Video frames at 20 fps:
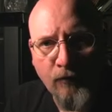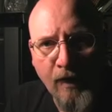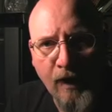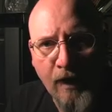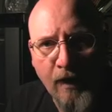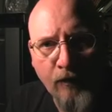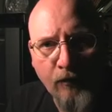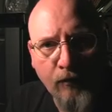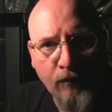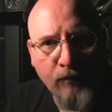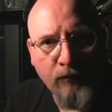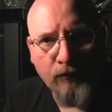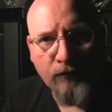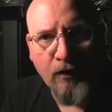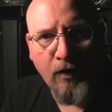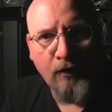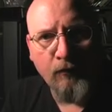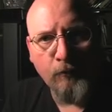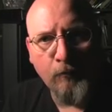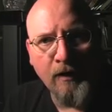Land or The
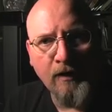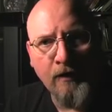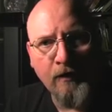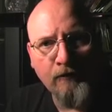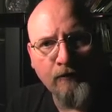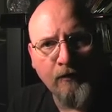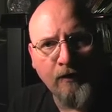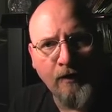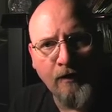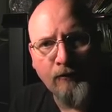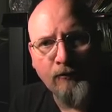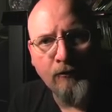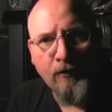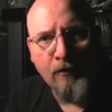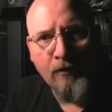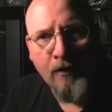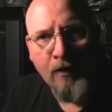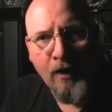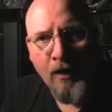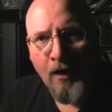Star's My Destination